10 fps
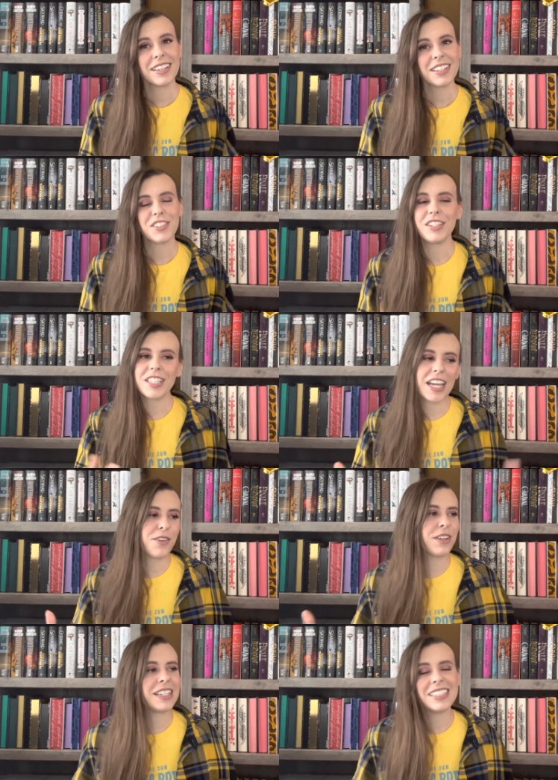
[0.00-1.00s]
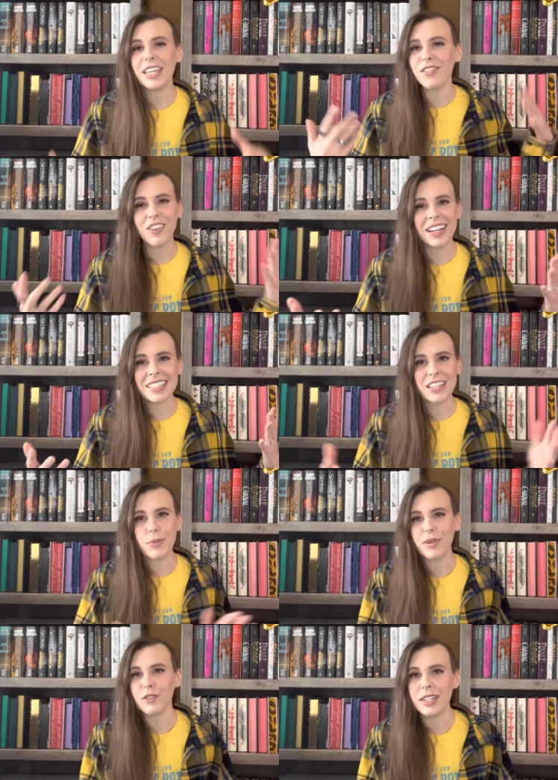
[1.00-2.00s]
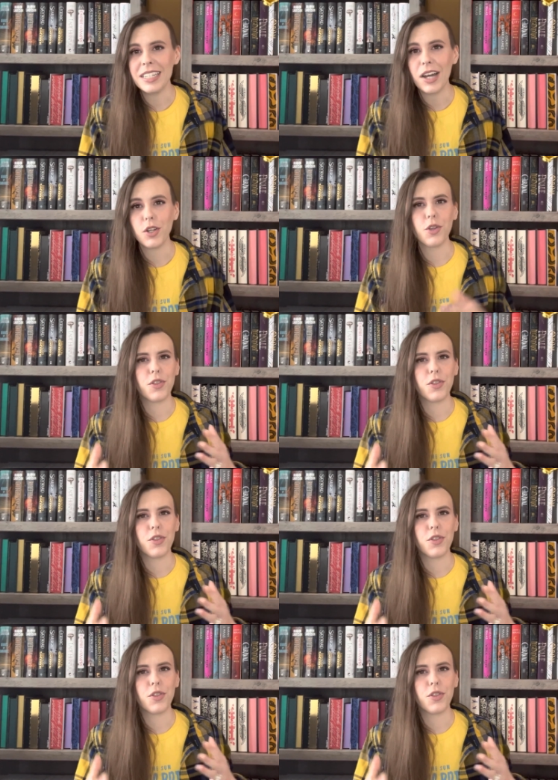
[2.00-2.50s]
So I just kind of wanted to give you guys a little bit of a rundown